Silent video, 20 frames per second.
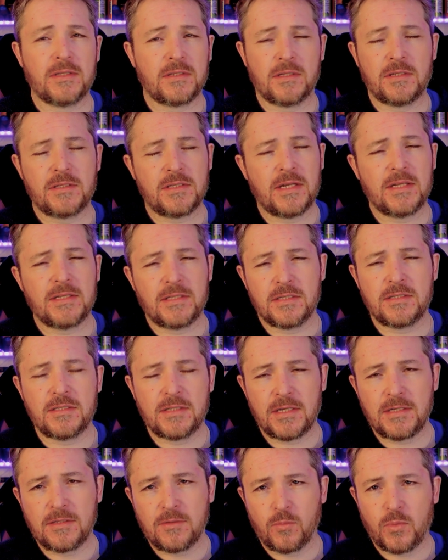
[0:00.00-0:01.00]
all. I said it
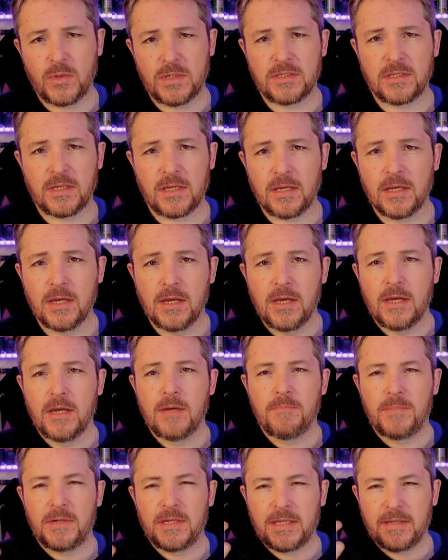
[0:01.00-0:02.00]
doesn't taste of whiskey,
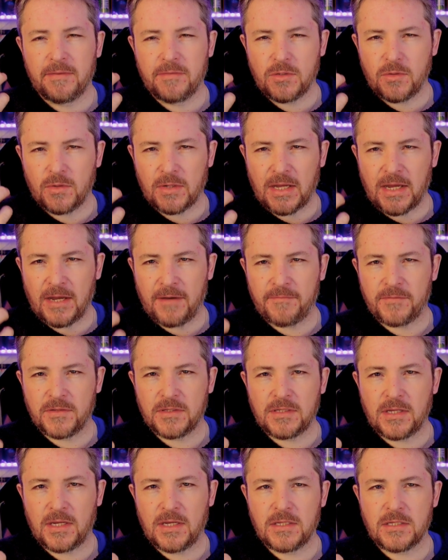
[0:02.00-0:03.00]
but it gives you an
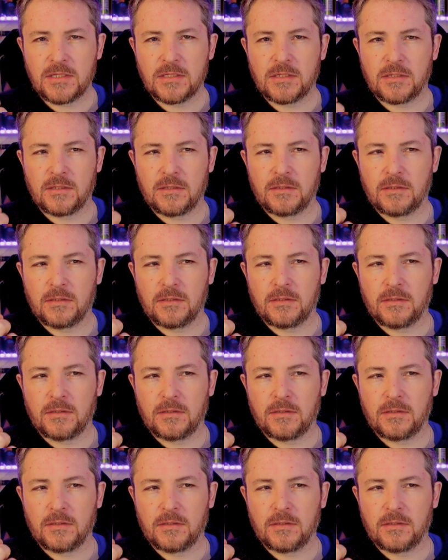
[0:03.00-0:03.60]
aftertaste